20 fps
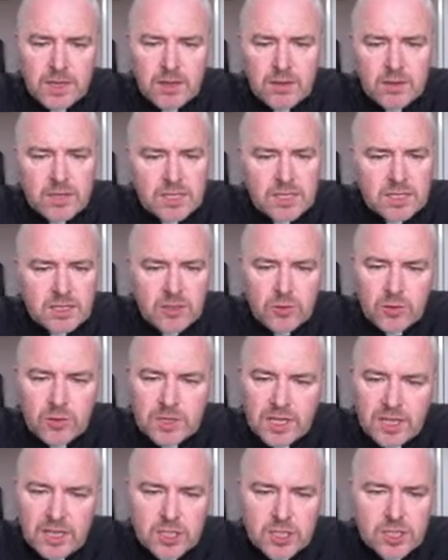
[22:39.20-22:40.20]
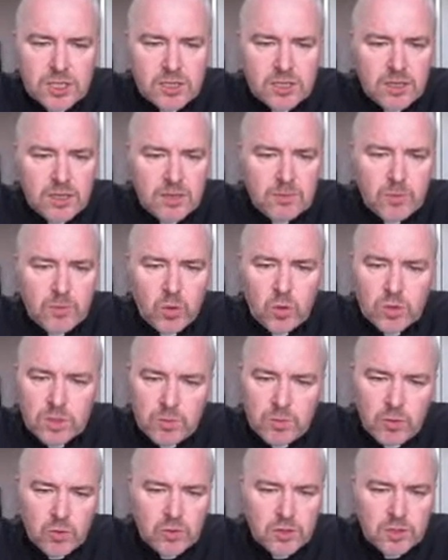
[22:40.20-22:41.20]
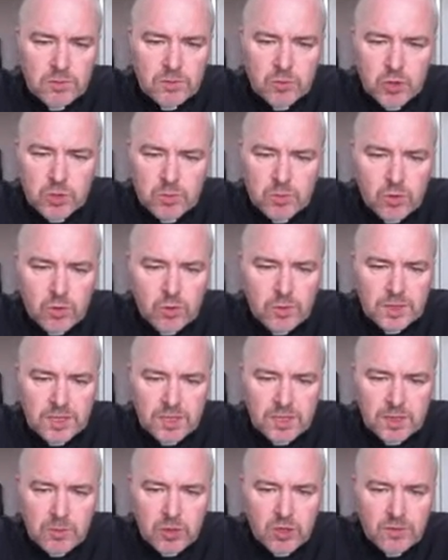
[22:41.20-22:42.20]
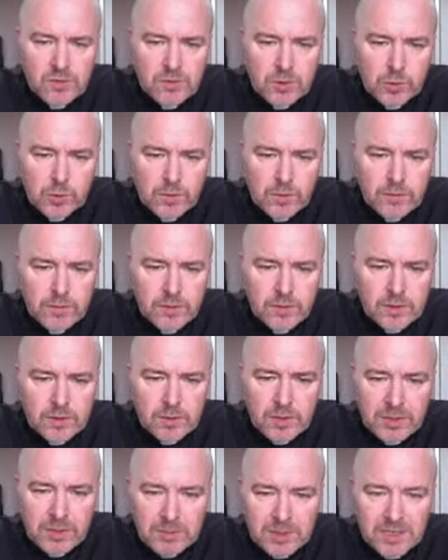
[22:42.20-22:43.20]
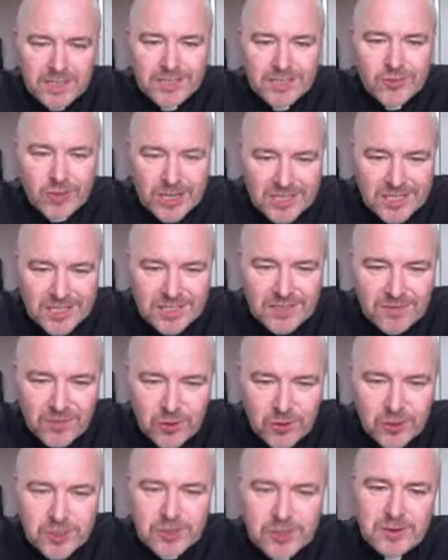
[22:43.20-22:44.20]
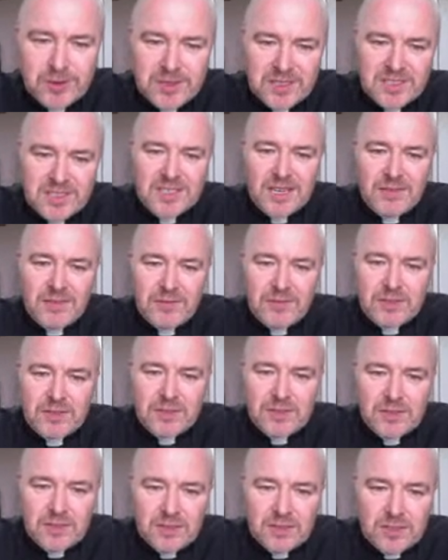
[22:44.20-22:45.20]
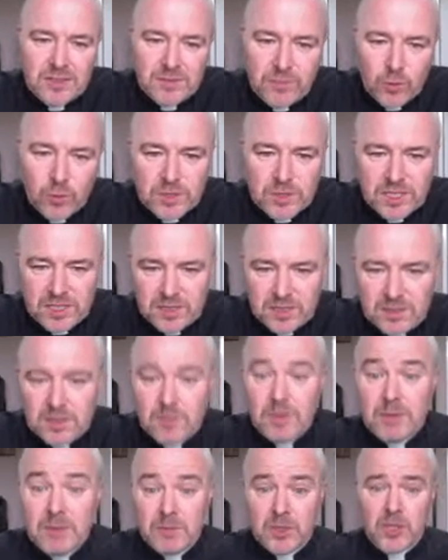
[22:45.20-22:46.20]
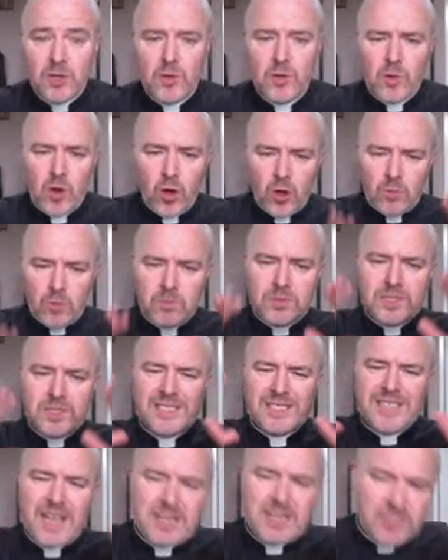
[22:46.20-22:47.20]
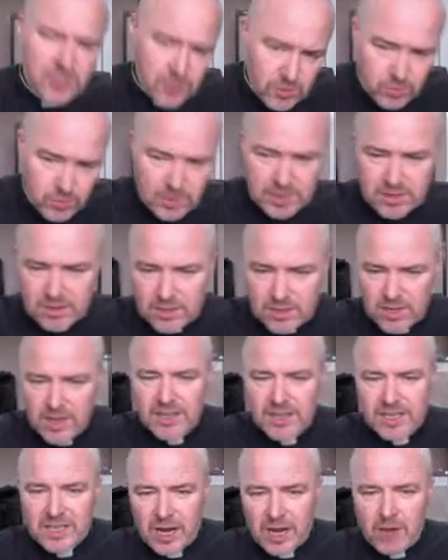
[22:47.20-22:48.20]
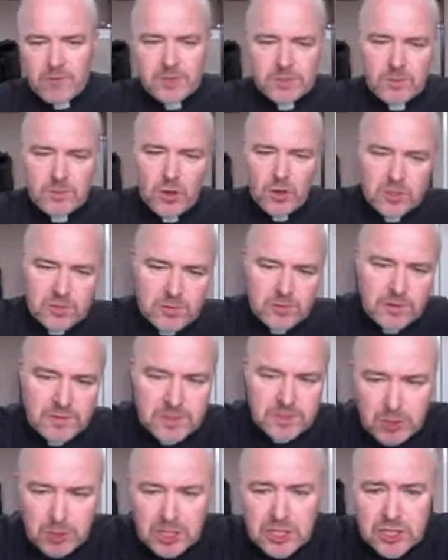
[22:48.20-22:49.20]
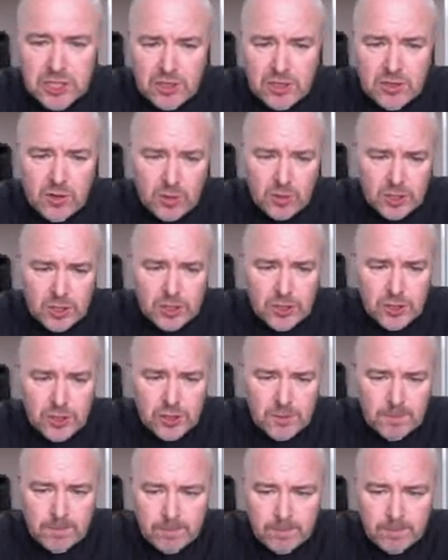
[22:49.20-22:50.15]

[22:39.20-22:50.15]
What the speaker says: this locates Paul's opponents much more within the purview of the people he addresses in 1 Corinthians 11 to 14, the people who are obsessed with charismata of speech and knowledge,